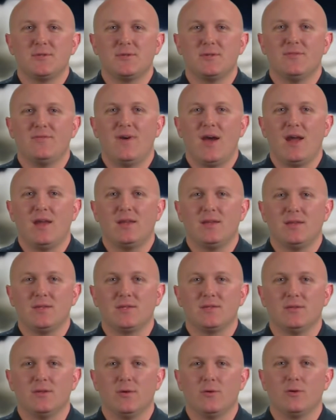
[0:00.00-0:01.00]
are divided
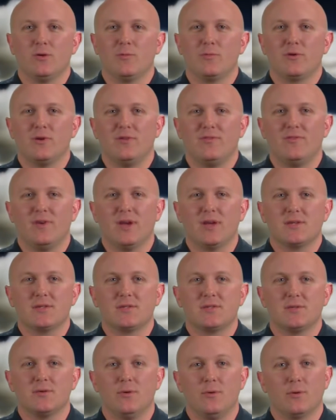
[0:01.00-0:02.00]
into local
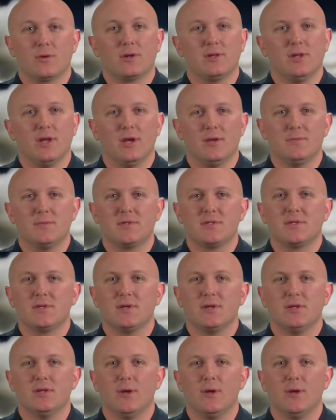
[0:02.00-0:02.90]
prefects or clubs